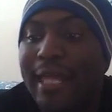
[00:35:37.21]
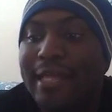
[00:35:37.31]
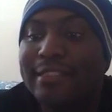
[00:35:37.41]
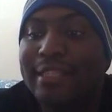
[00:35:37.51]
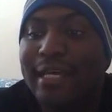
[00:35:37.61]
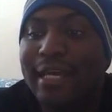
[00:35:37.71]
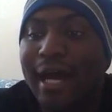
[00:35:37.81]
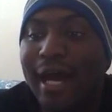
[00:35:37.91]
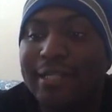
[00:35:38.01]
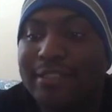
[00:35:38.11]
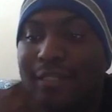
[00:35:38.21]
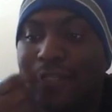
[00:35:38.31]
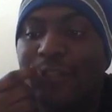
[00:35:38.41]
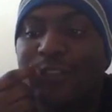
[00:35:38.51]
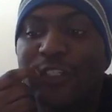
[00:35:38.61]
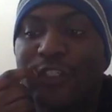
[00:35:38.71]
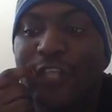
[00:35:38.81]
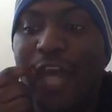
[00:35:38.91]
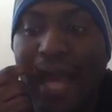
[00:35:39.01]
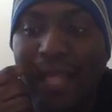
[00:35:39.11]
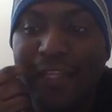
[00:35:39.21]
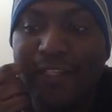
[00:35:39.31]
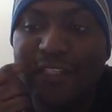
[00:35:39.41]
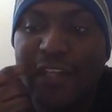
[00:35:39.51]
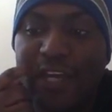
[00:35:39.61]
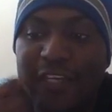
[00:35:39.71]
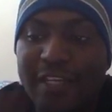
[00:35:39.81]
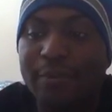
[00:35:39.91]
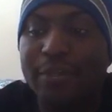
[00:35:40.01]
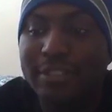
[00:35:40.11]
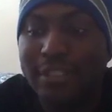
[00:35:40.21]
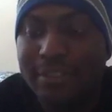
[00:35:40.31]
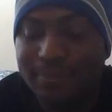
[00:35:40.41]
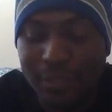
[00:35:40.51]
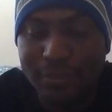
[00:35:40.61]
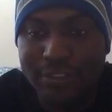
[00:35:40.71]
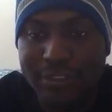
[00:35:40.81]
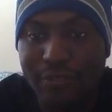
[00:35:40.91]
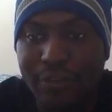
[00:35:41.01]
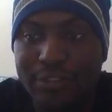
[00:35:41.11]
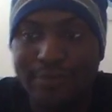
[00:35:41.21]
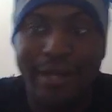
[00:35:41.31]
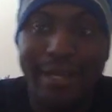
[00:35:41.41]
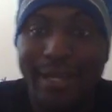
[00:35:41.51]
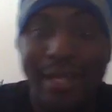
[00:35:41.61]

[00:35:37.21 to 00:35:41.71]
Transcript: He said, Isaac, since Allie is in AEW, does this mean we'll see Rosemary?